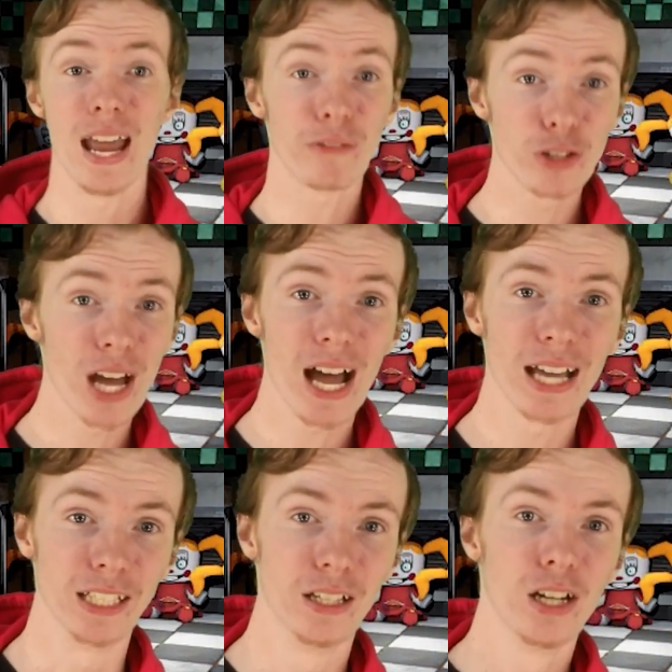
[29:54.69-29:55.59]
Never
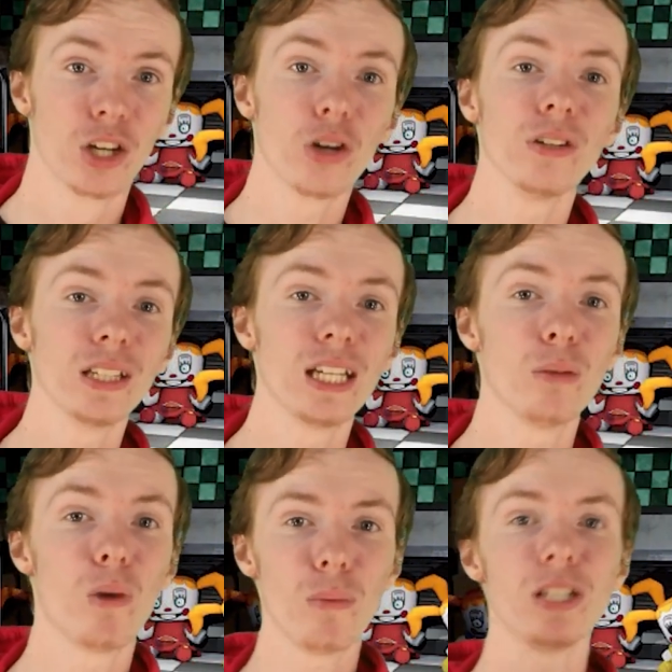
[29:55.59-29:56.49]
Died.
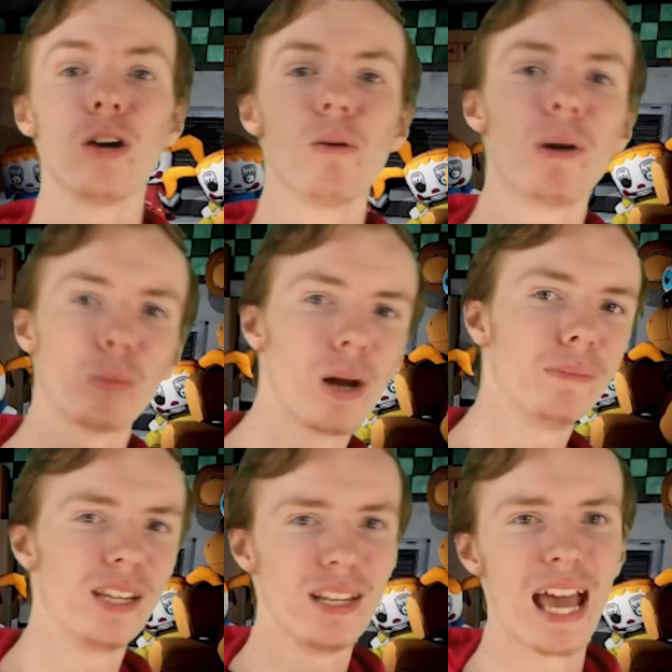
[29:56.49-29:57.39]
Currently, what we know about
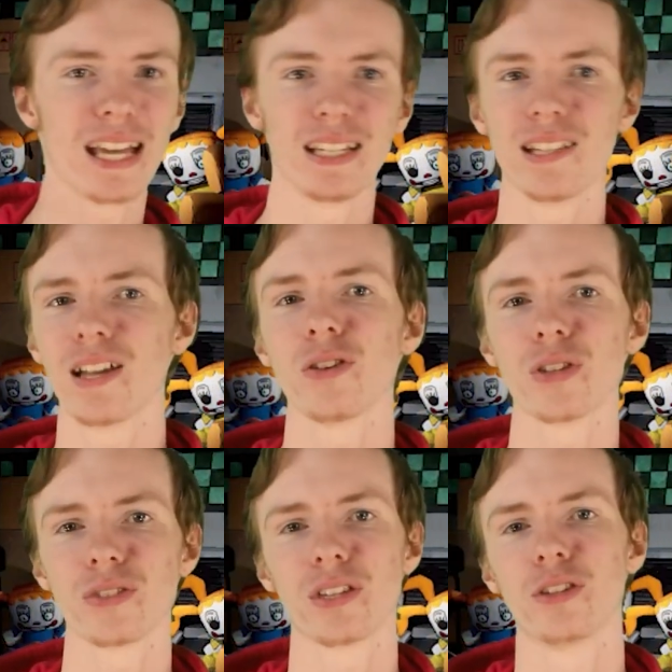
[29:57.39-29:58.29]
Remnant and Agony
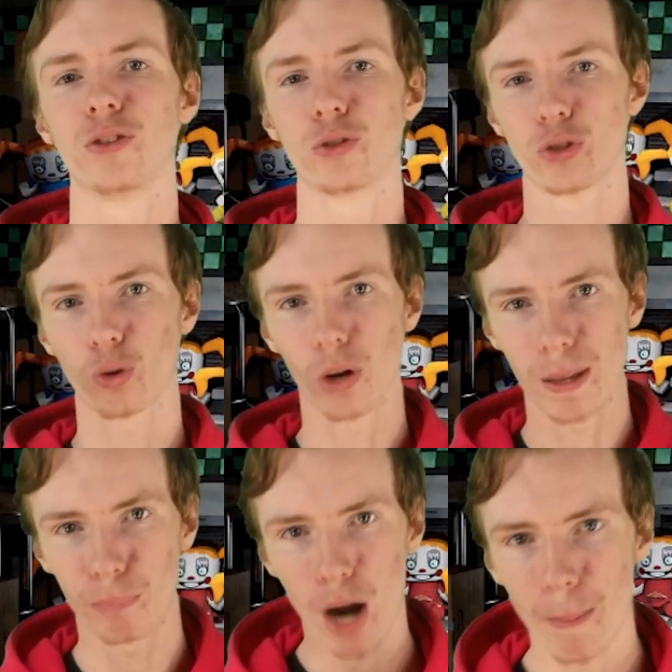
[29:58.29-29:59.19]
tells us that to destroy
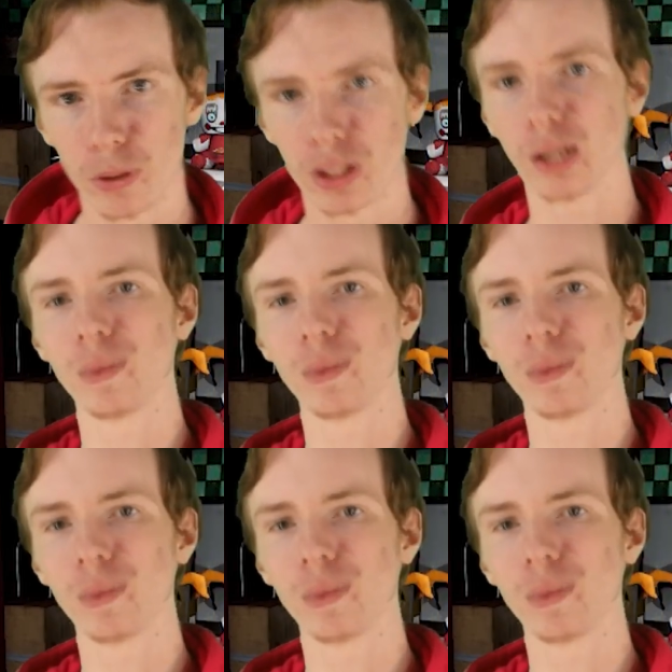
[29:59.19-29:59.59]
it properly,